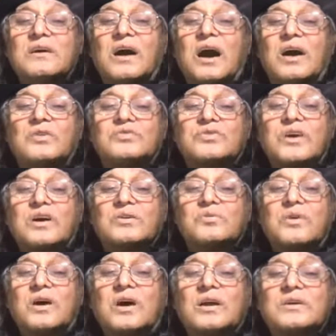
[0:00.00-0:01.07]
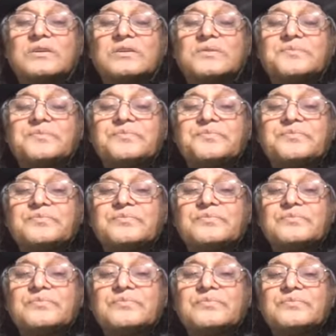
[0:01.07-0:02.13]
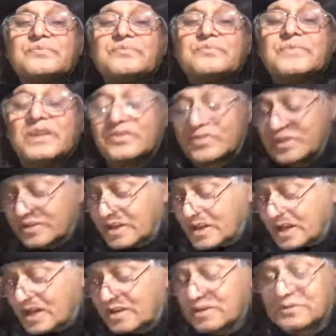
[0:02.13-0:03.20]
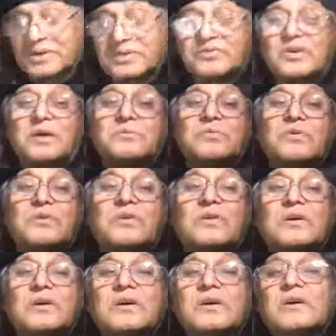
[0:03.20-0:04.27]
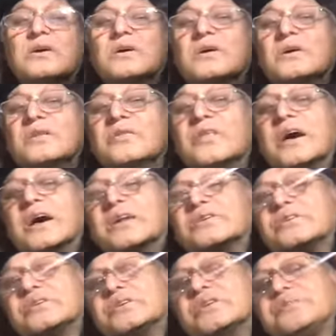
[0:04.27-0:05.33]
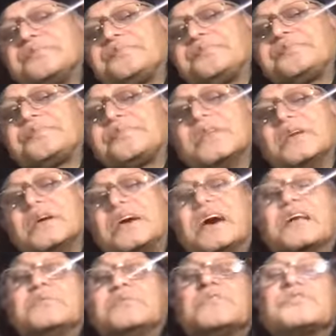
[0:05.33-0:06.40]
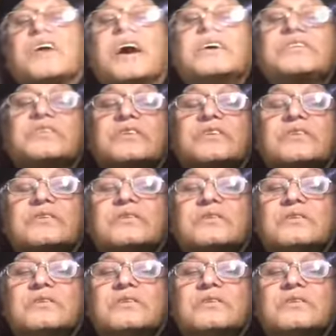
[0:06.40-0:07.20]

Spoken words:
outside world. This is the kind of example that can be cited